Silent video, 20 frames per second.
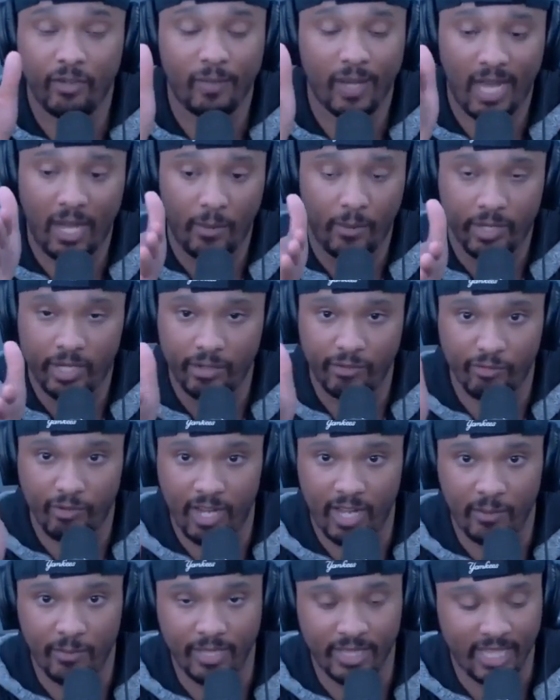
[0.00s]
But I wouldn't have
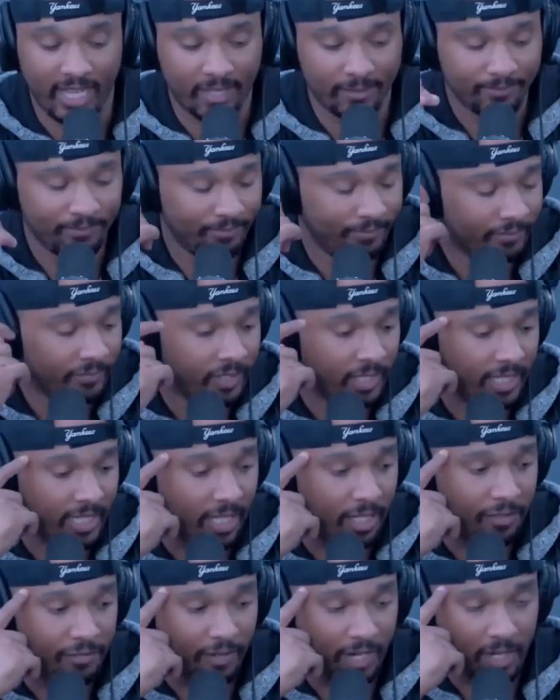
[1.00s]
ran with that. That
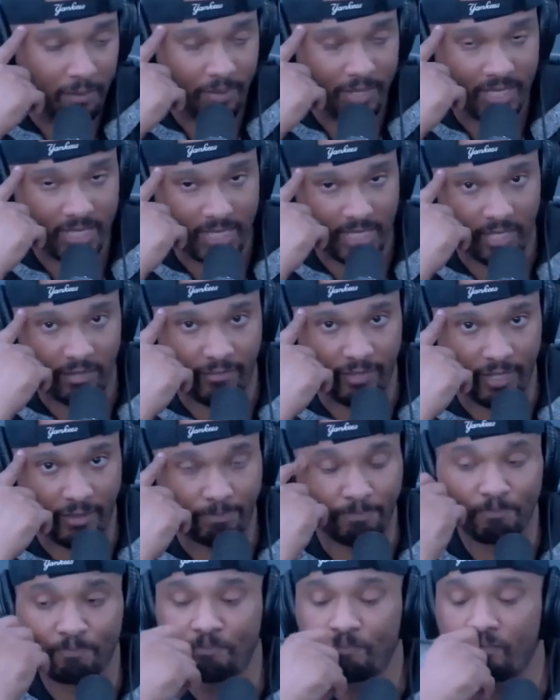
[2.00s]
was very PC of him.